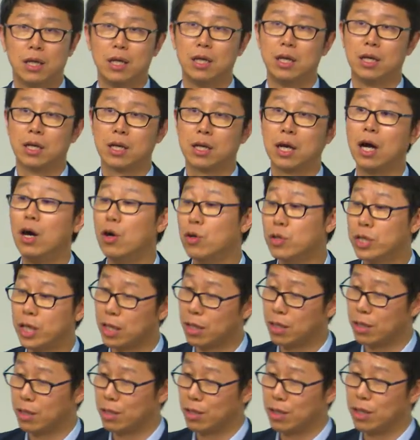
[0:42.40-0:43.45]
uh
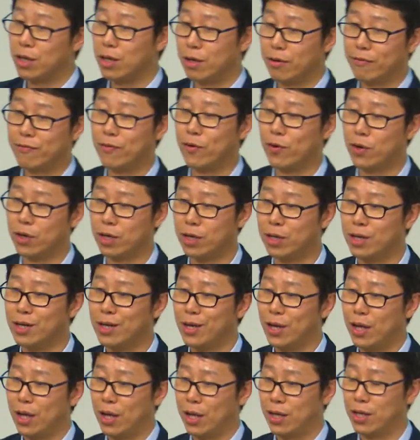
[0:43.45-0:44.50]
coding uh, for
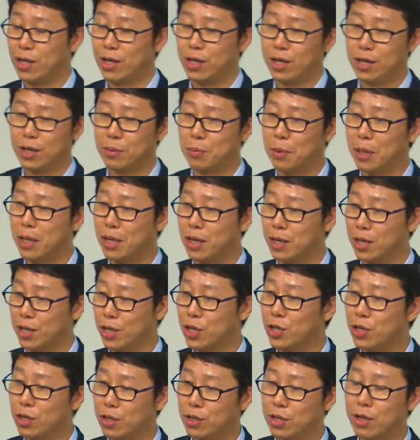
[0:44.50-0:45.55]
the,
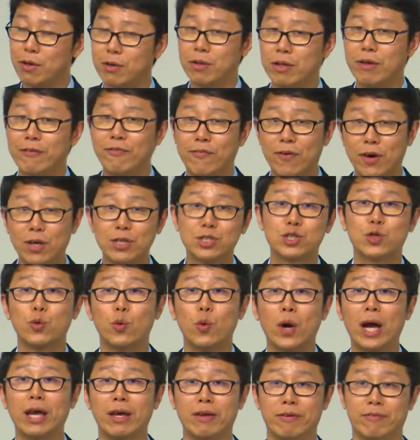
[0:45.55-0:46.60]
uh, the, the, first
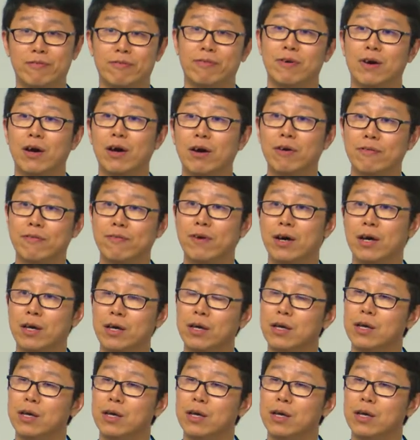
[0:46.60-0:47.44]
wave of